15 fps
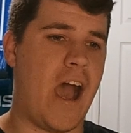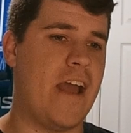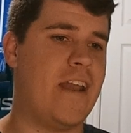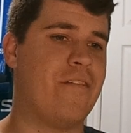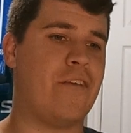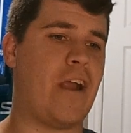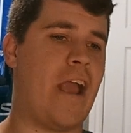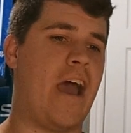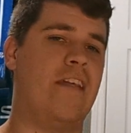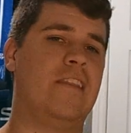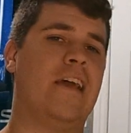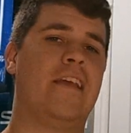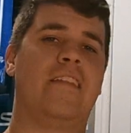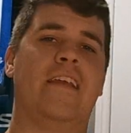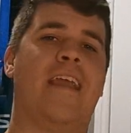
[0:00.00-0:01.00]
never had
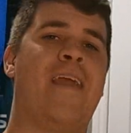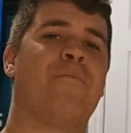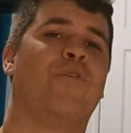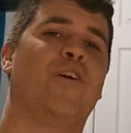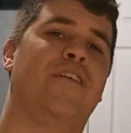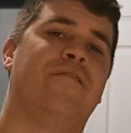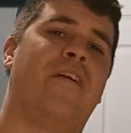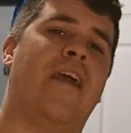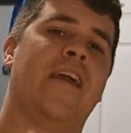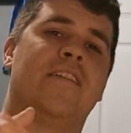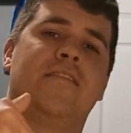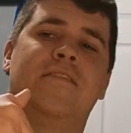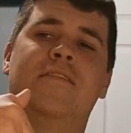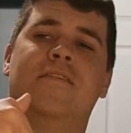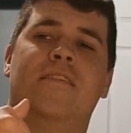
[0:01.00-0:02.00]
like the Game Boy
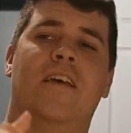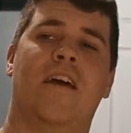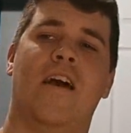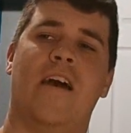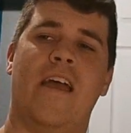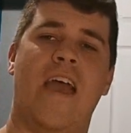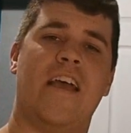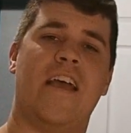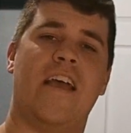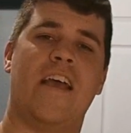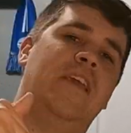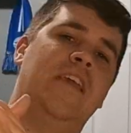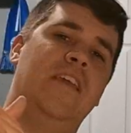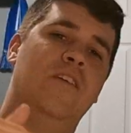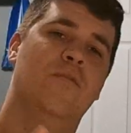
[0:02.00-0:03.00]
Advance
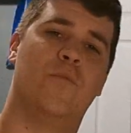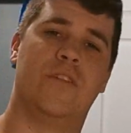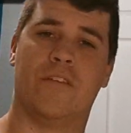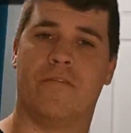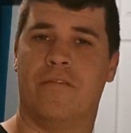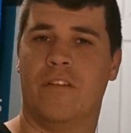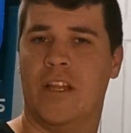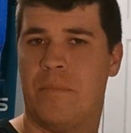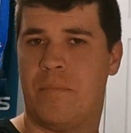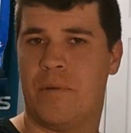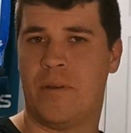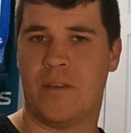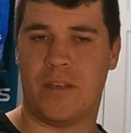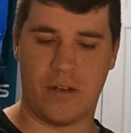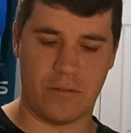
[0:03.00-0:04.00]
SP with the flip,
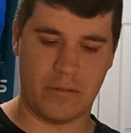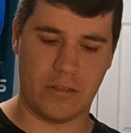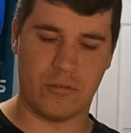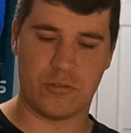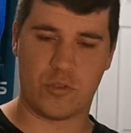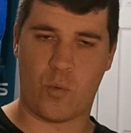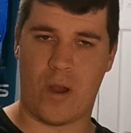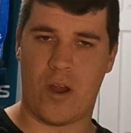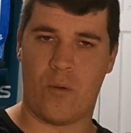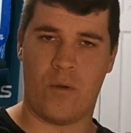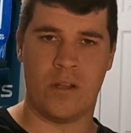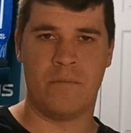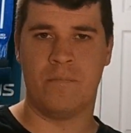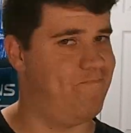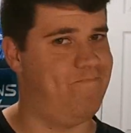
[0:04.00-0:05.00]
you know, the little square
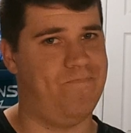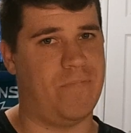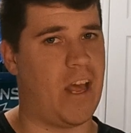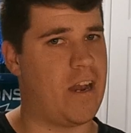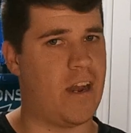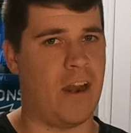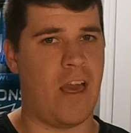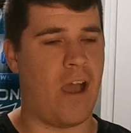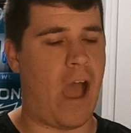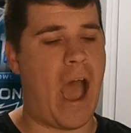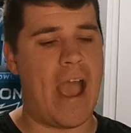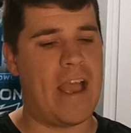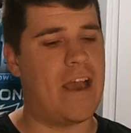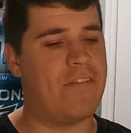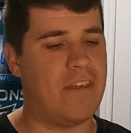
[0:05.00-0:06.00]
one. No.
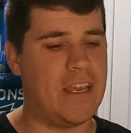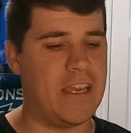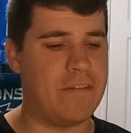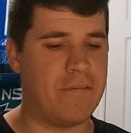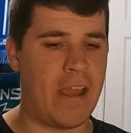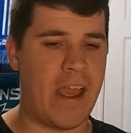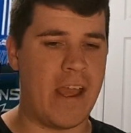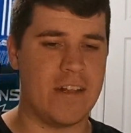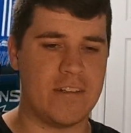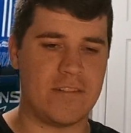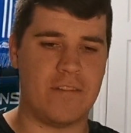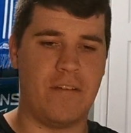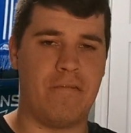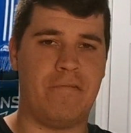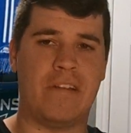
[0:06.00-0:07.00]
I had the Advance
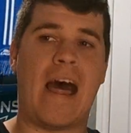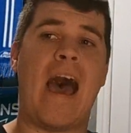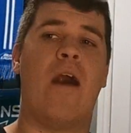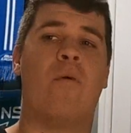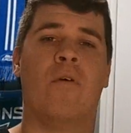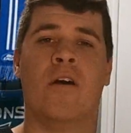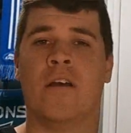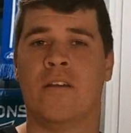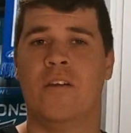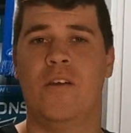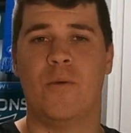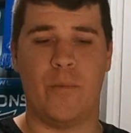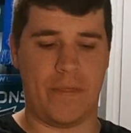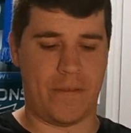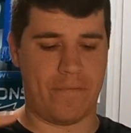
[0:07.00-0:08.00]
flat one
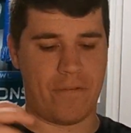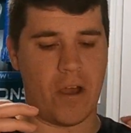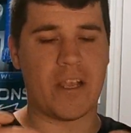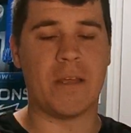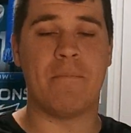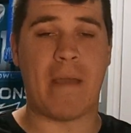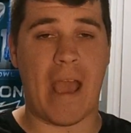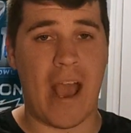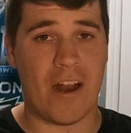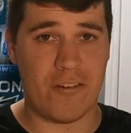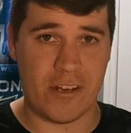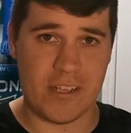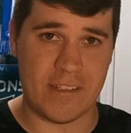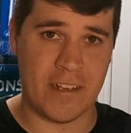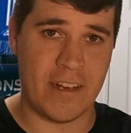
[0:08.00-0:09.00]
with the fucking
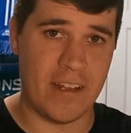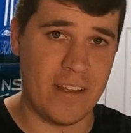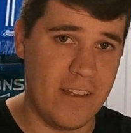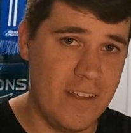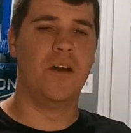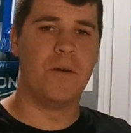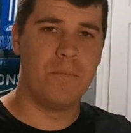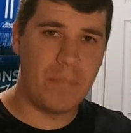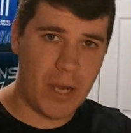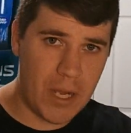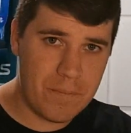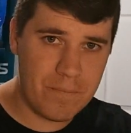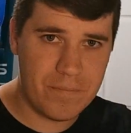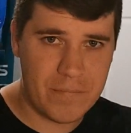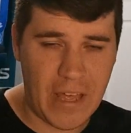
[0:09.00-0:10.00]
batteries in it.
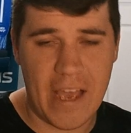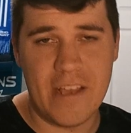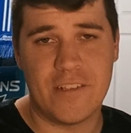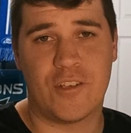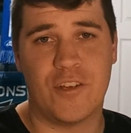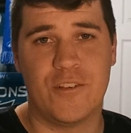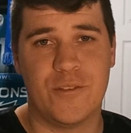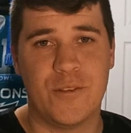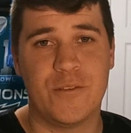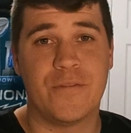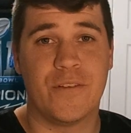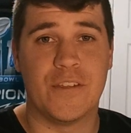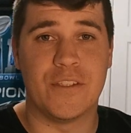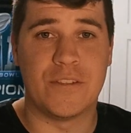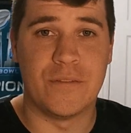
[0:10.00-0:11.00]
But that is going to do it
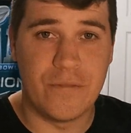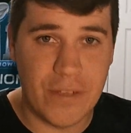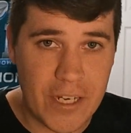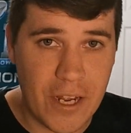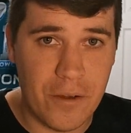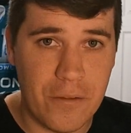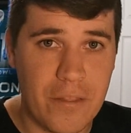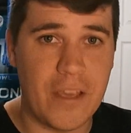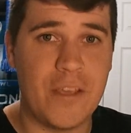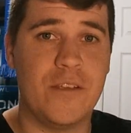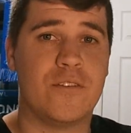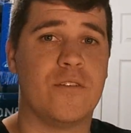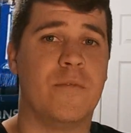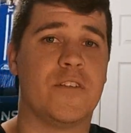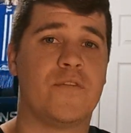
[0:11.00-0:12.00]
for this video. Thank you
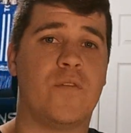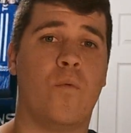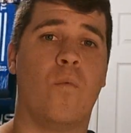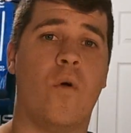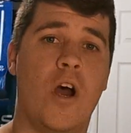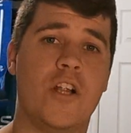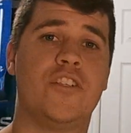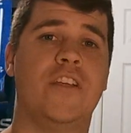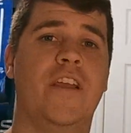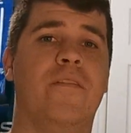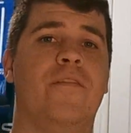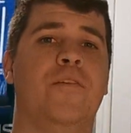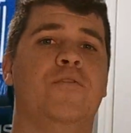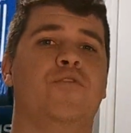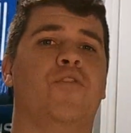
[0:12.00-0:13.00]
so much for watching. If
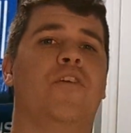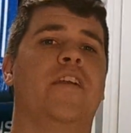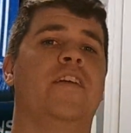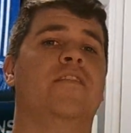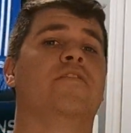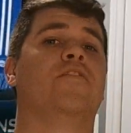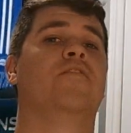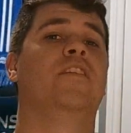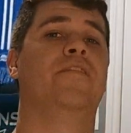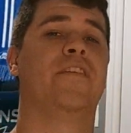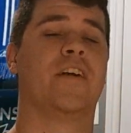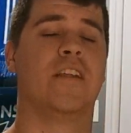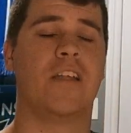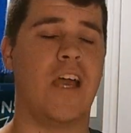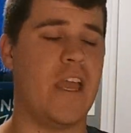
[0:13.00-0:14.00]
you enjoyed, consider leaving
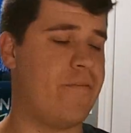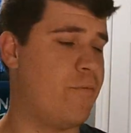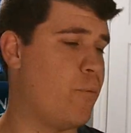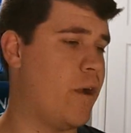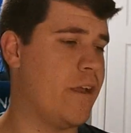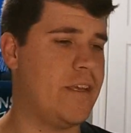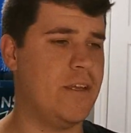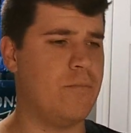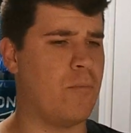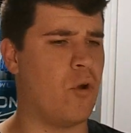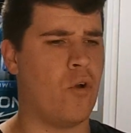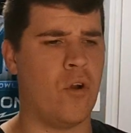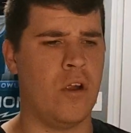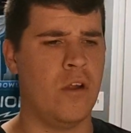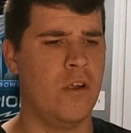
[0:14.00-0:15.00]
a like. If you want to hear
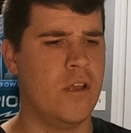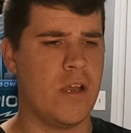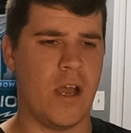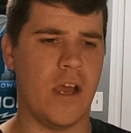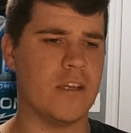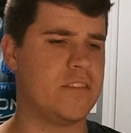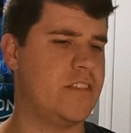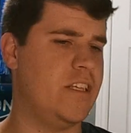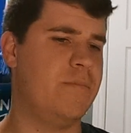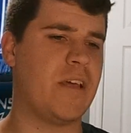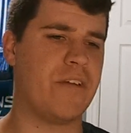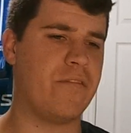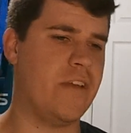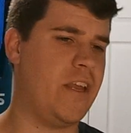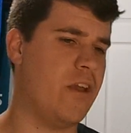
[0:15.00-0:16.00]
more Steam
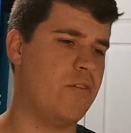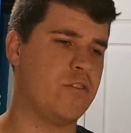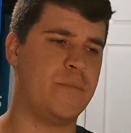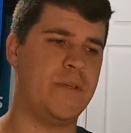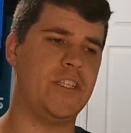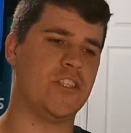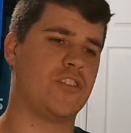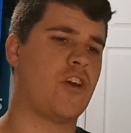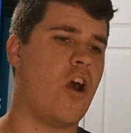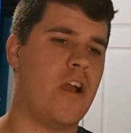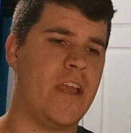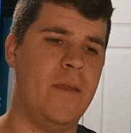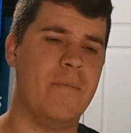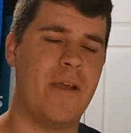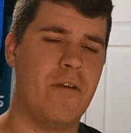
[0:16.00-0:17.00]
Deck videos, me just
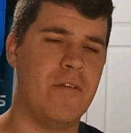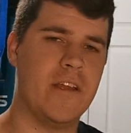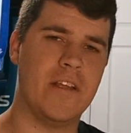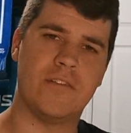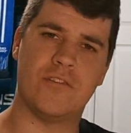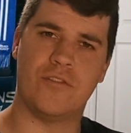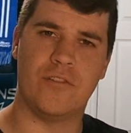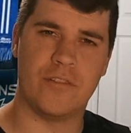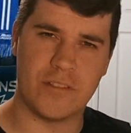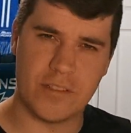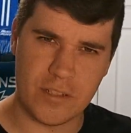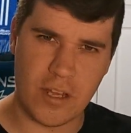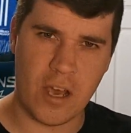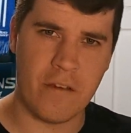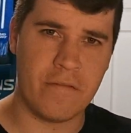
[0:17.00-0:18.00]
talking about it, certain
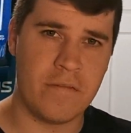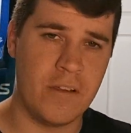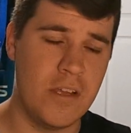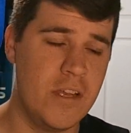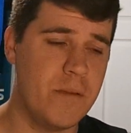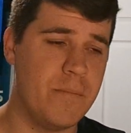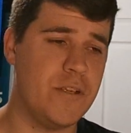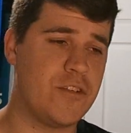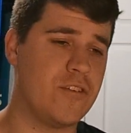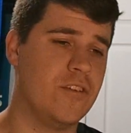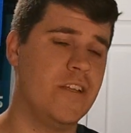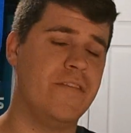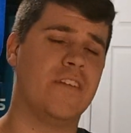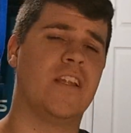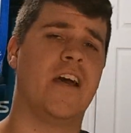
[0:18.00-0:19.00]
stuff, be sure to
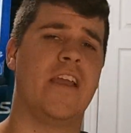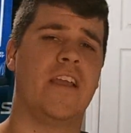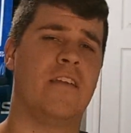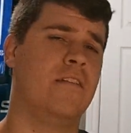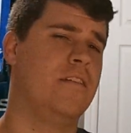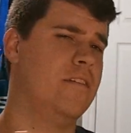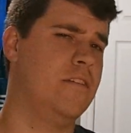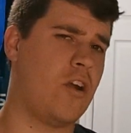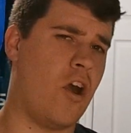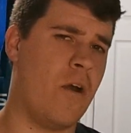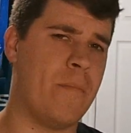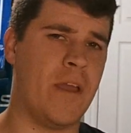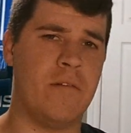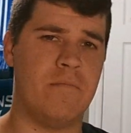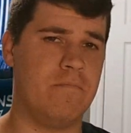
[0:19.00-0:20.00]
leave a like,
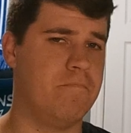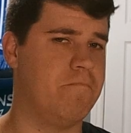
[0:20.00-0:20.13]
comment.